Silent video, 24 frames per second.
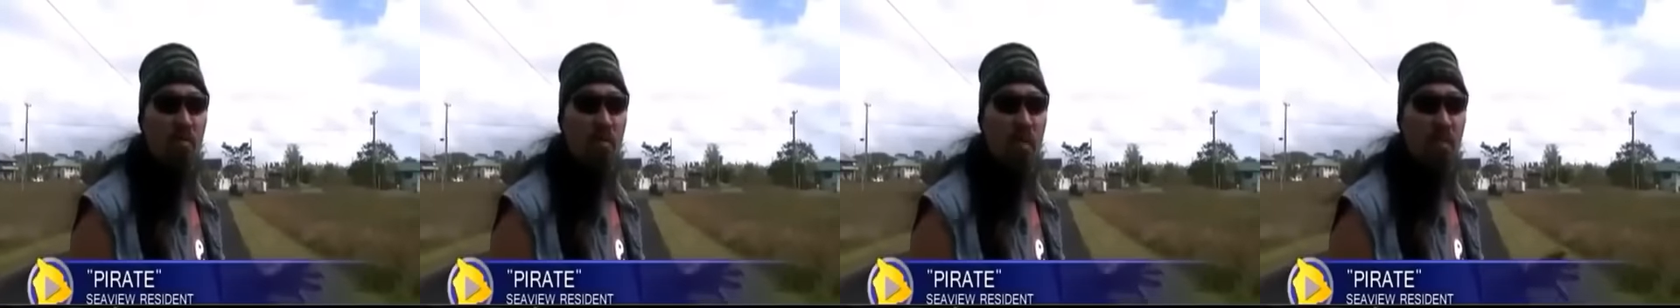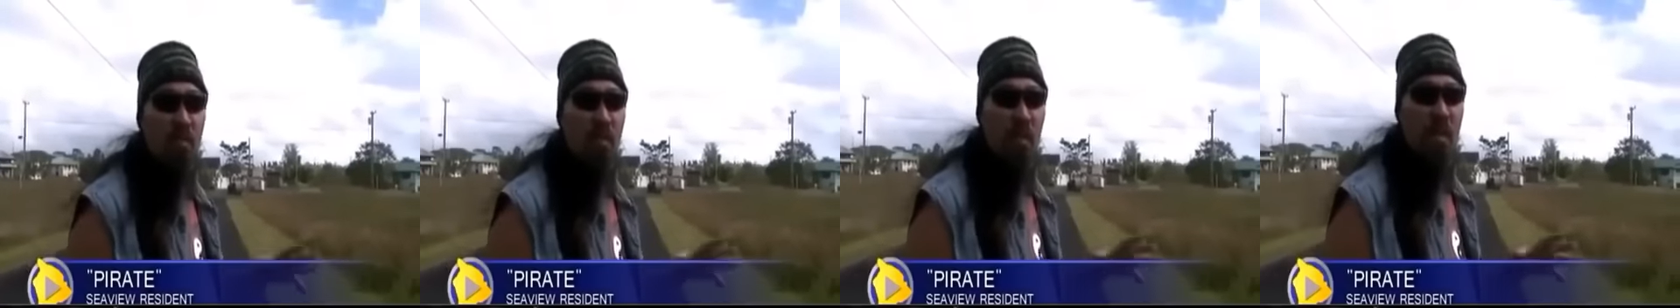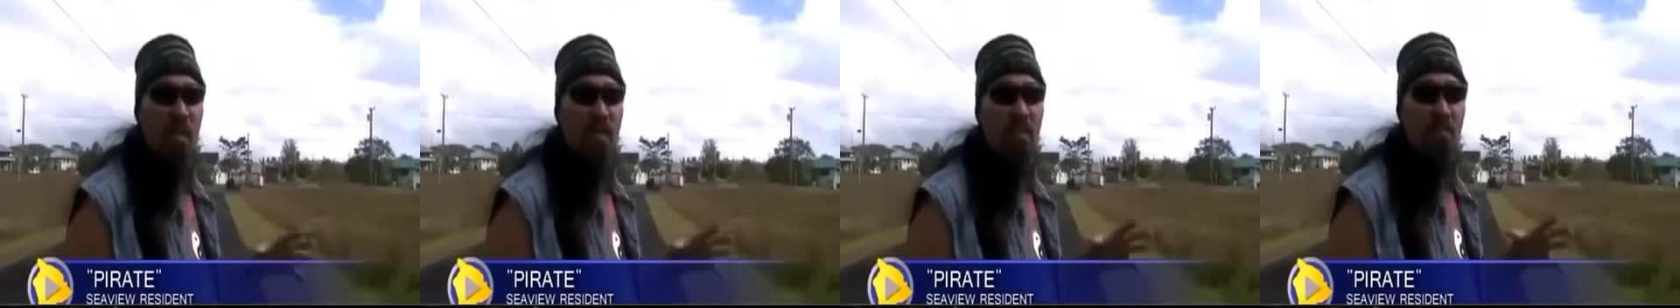
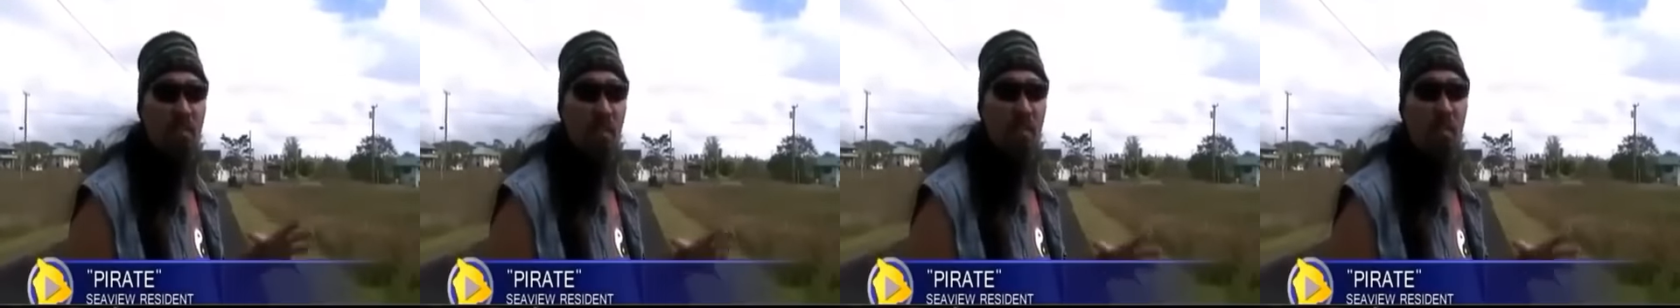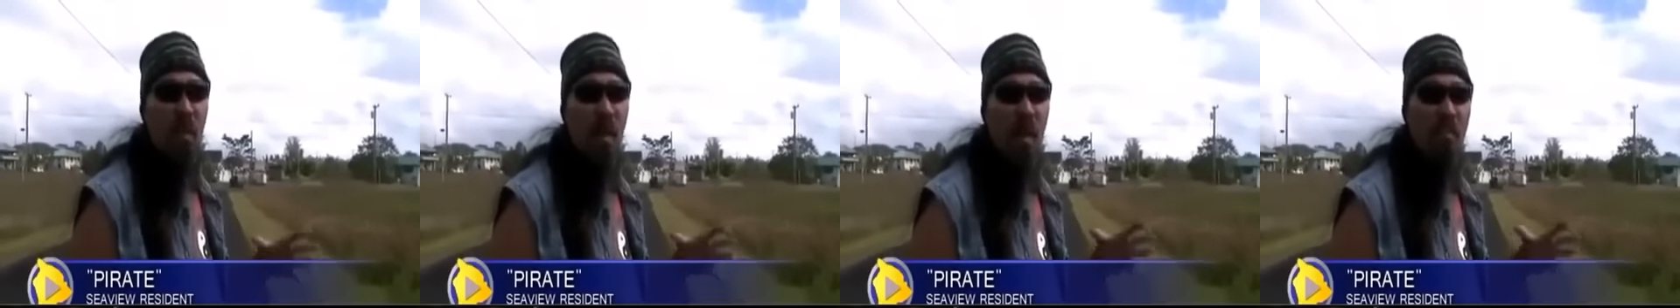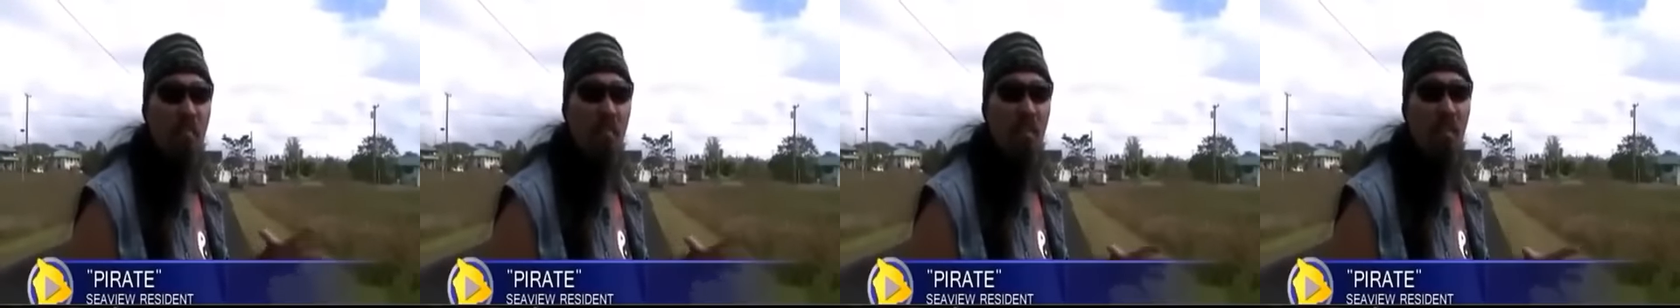the biggest
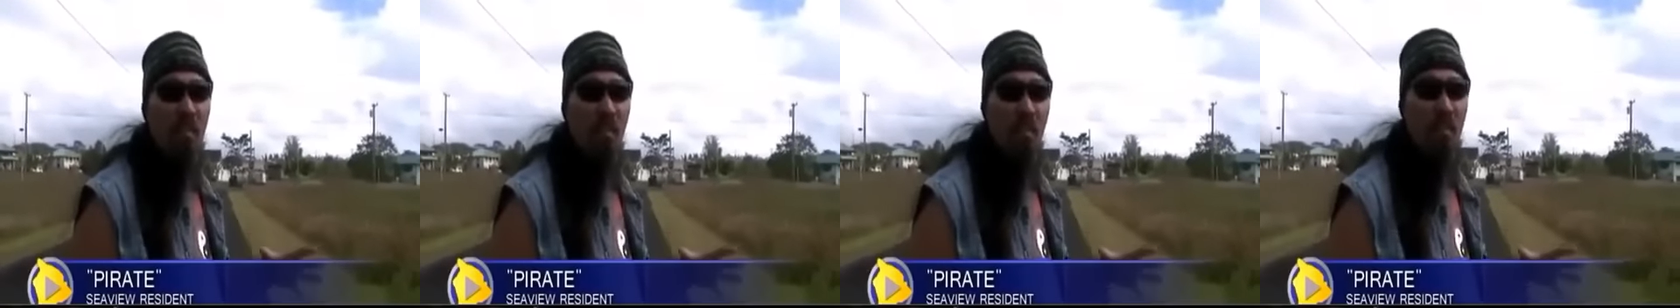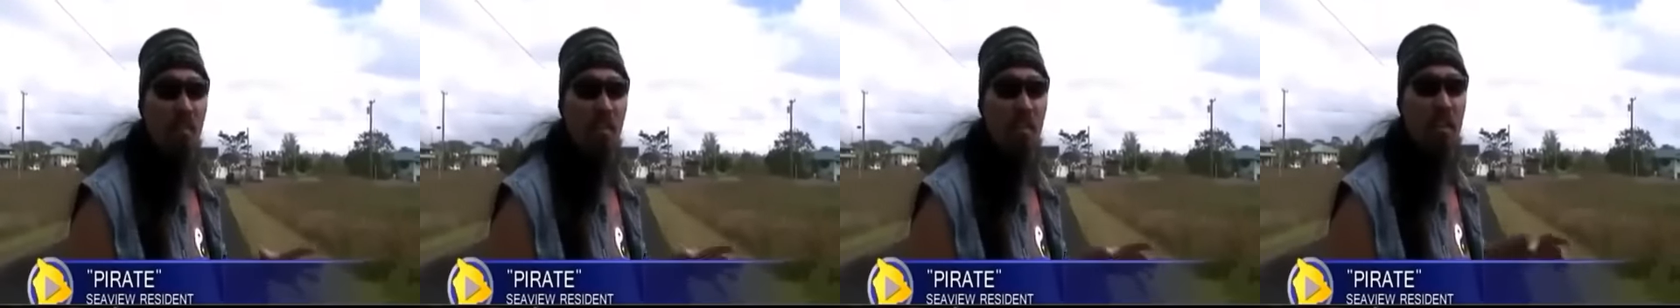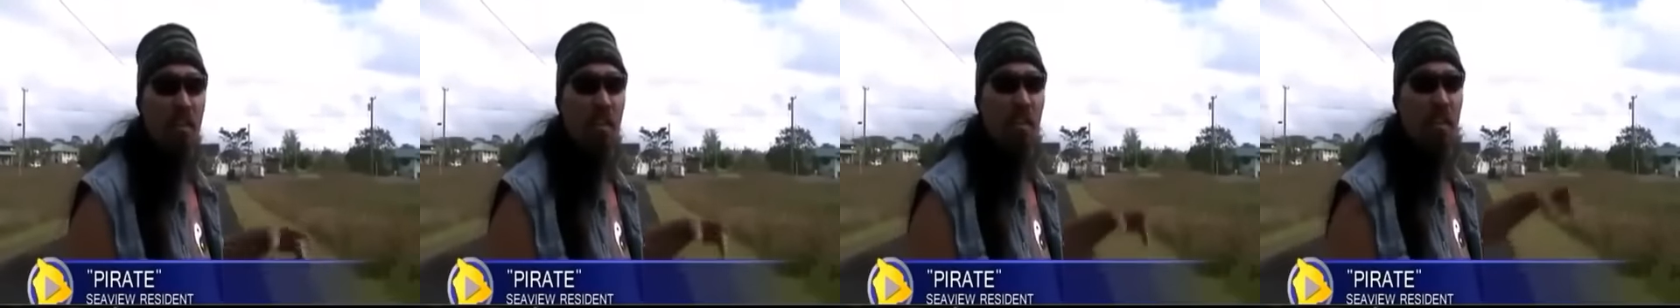boom I ever
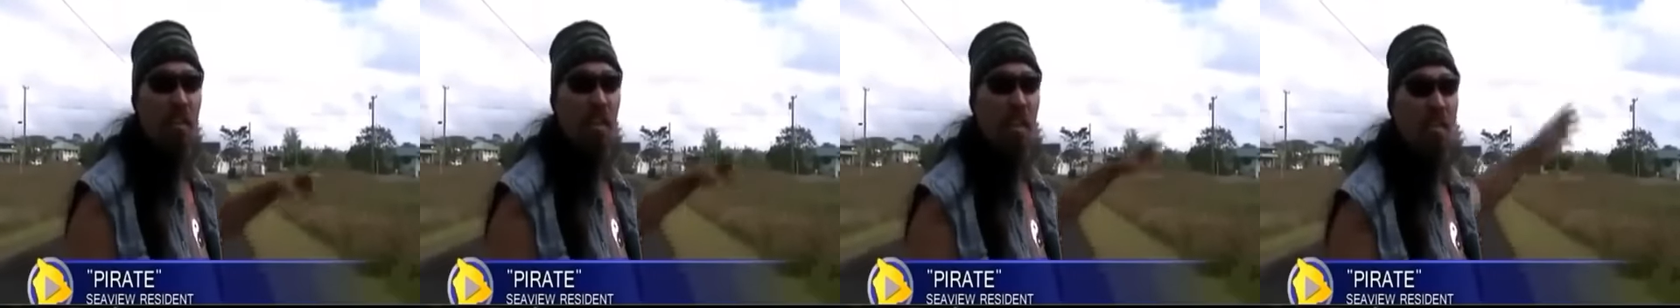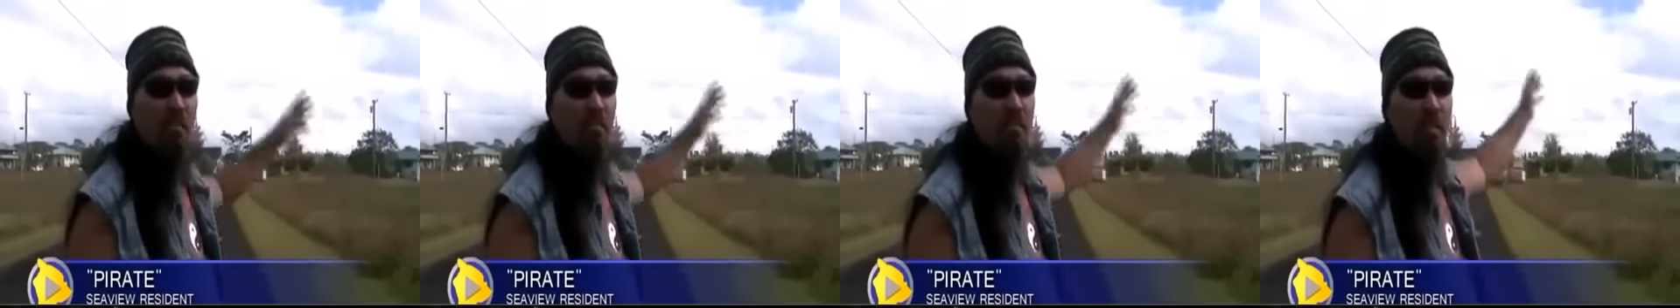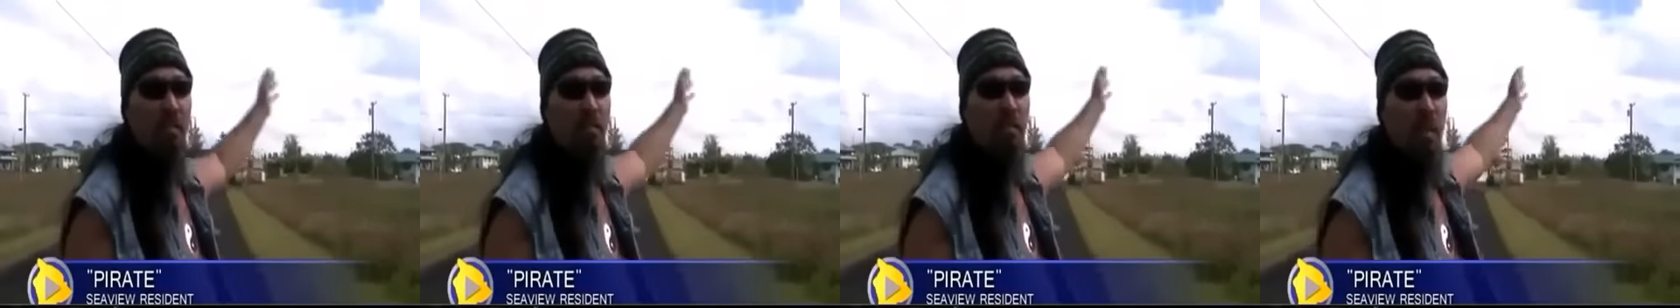heard, and it
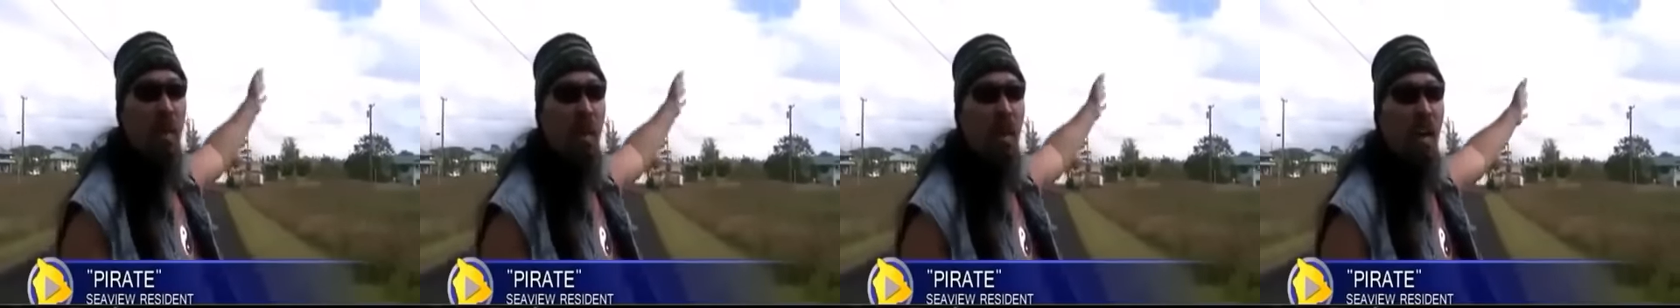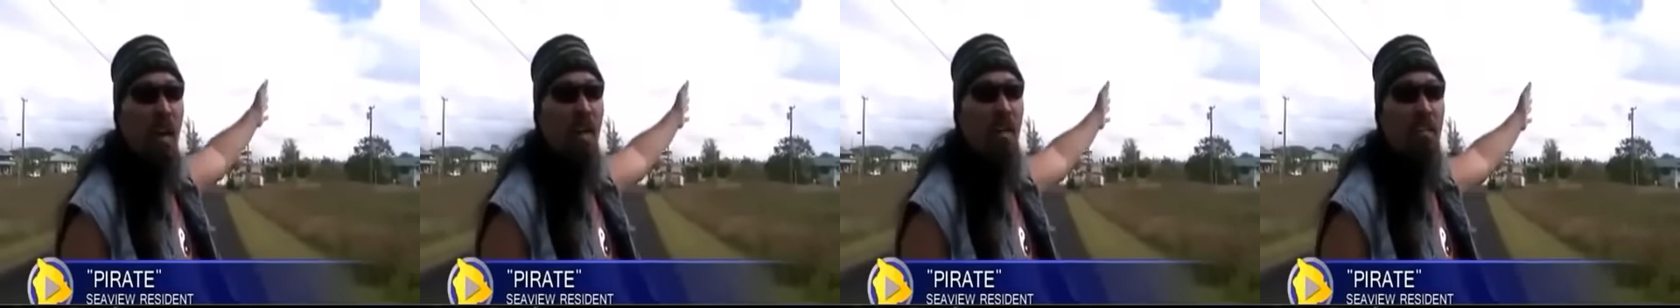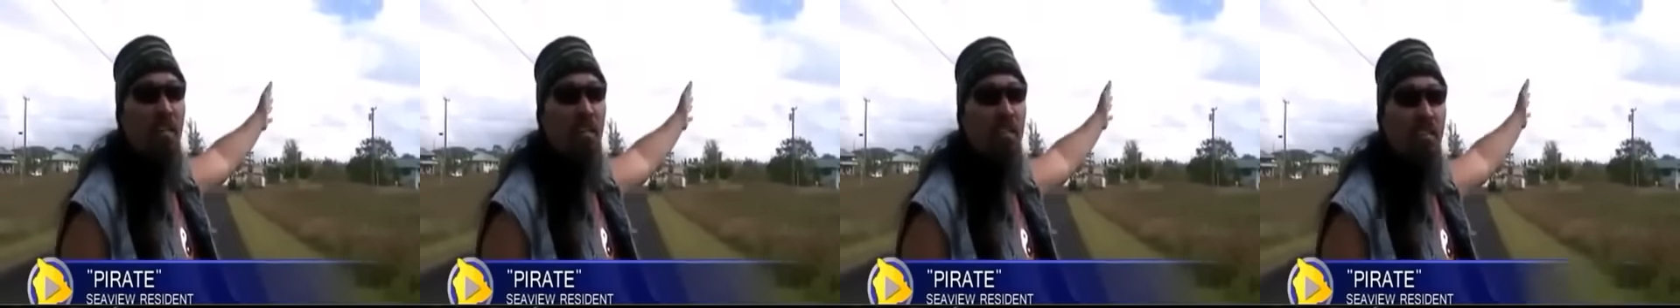came from
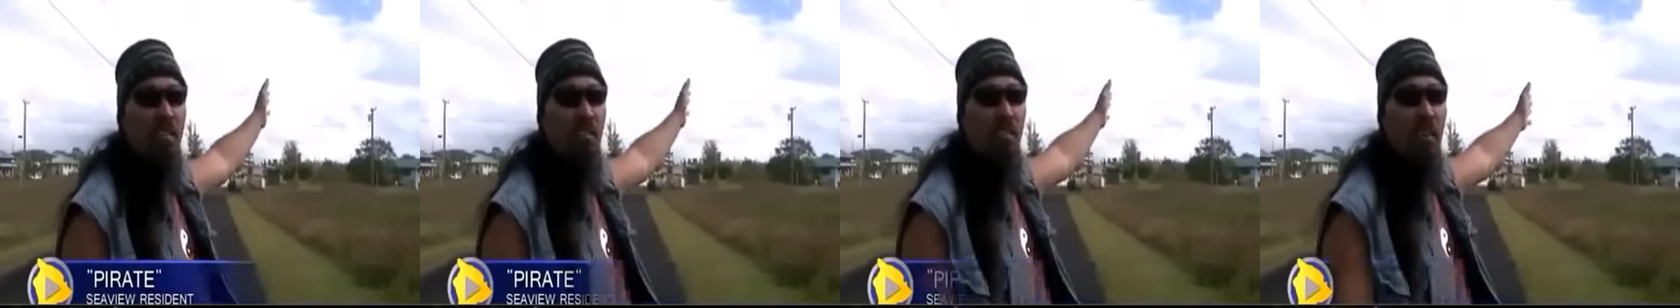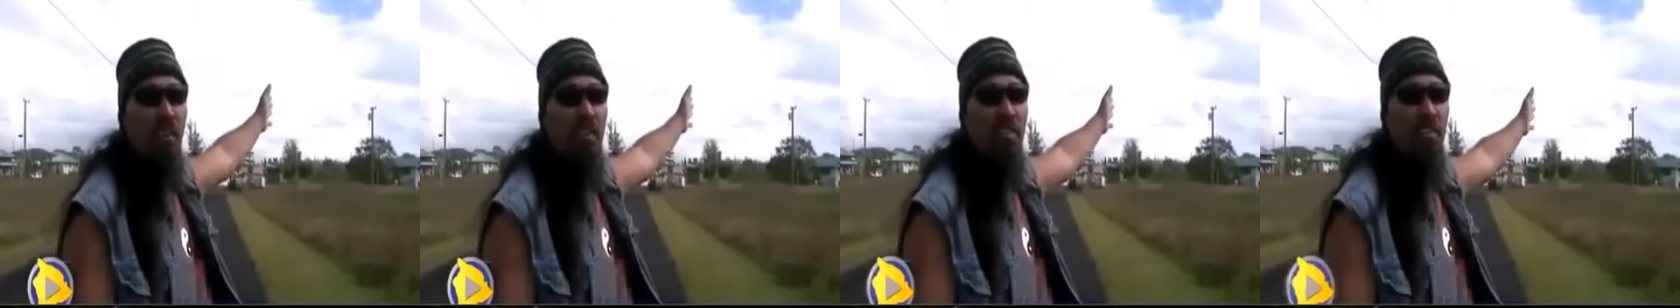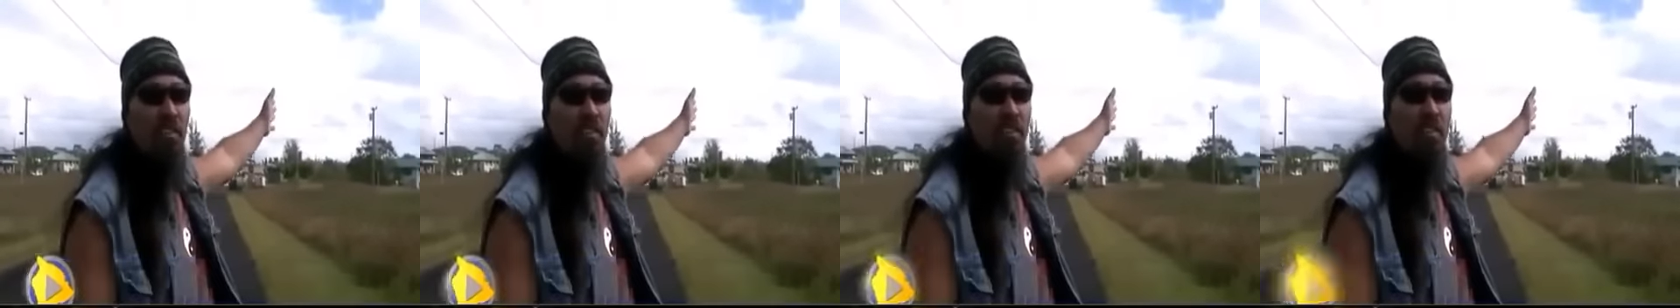Kalani's
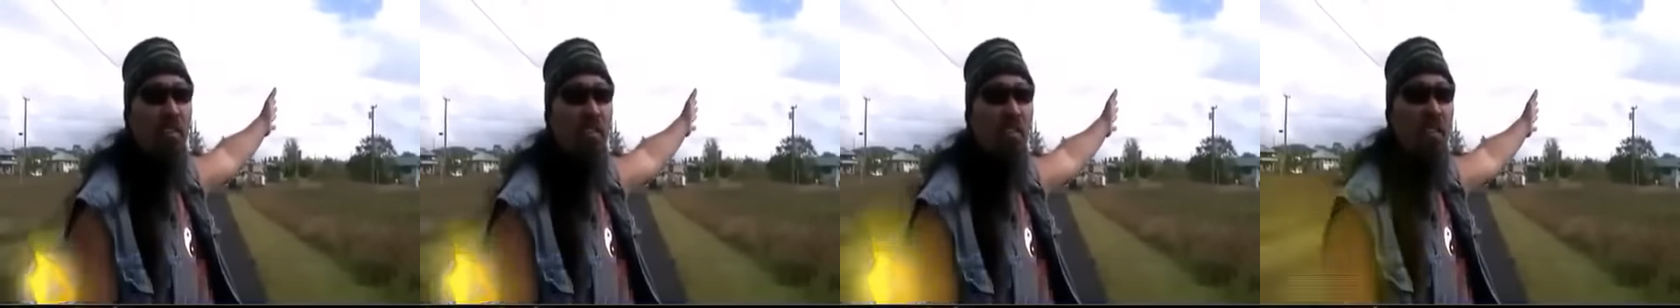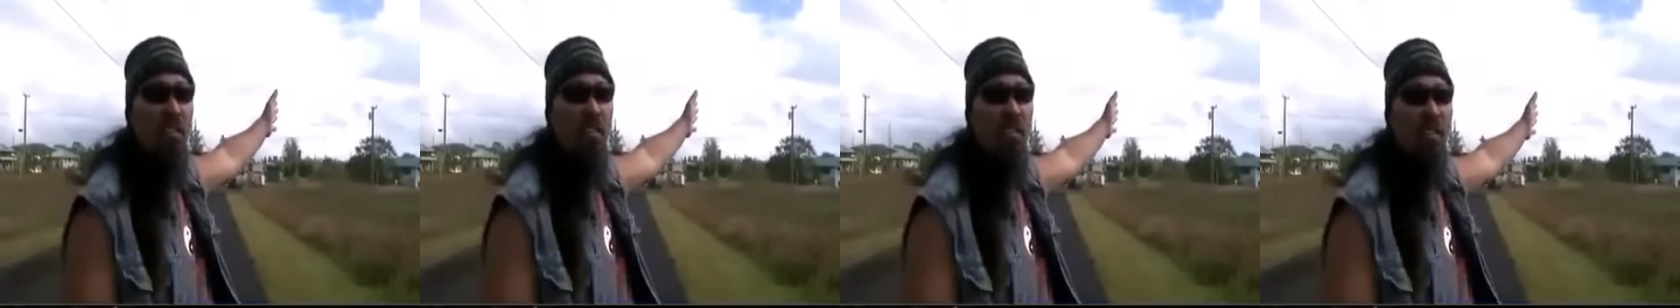direction.